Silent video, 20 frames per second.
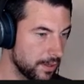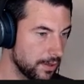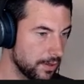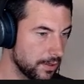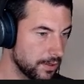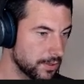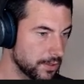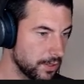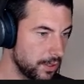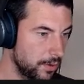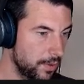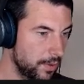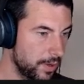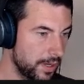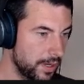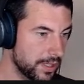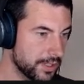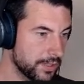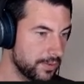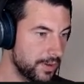So what
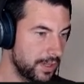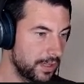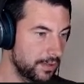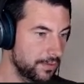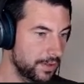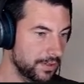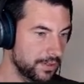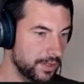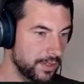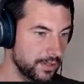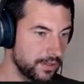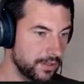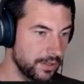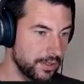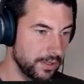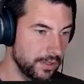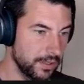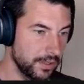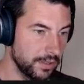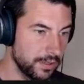is relevant in
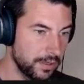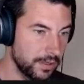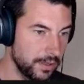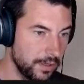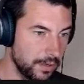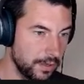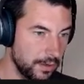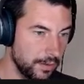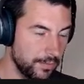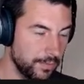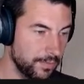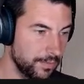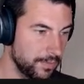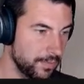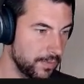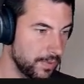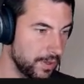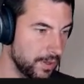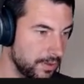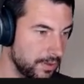here?
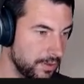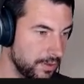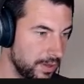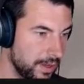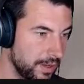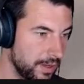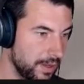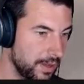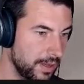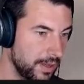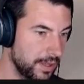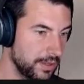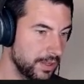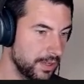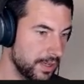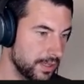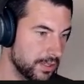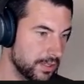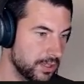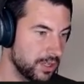The
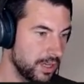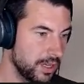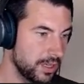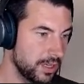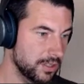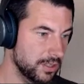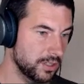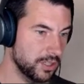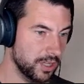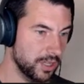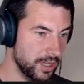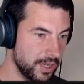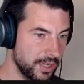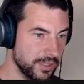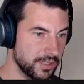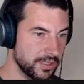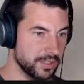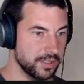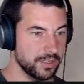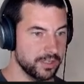
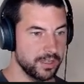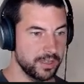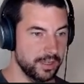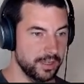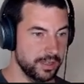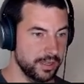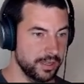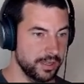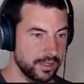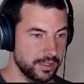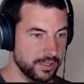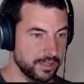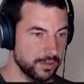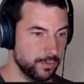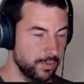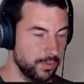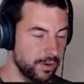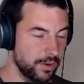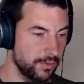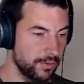index.js is
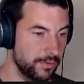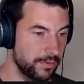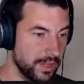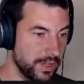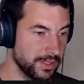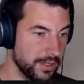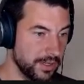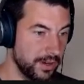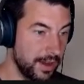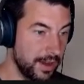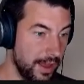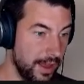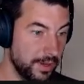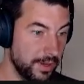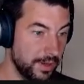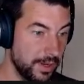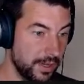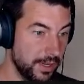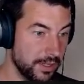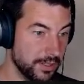where things are
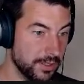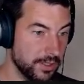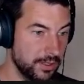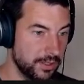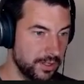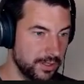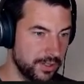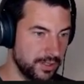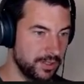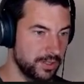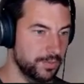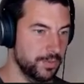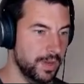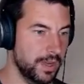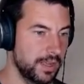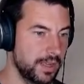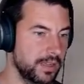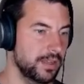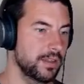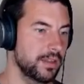happening. So this is
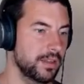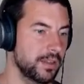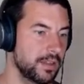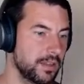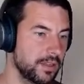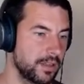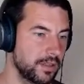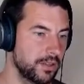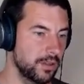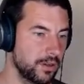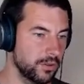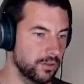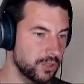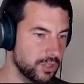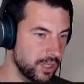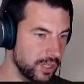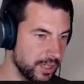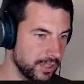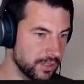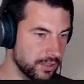my
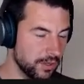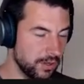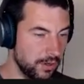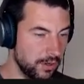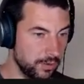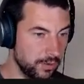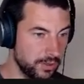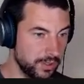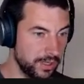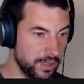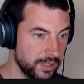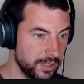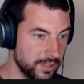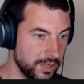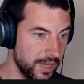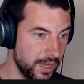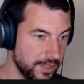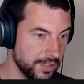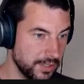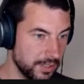Node.js code that is
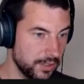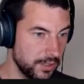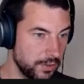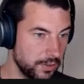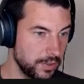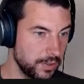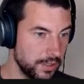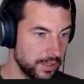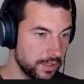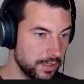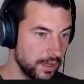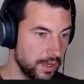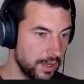executed.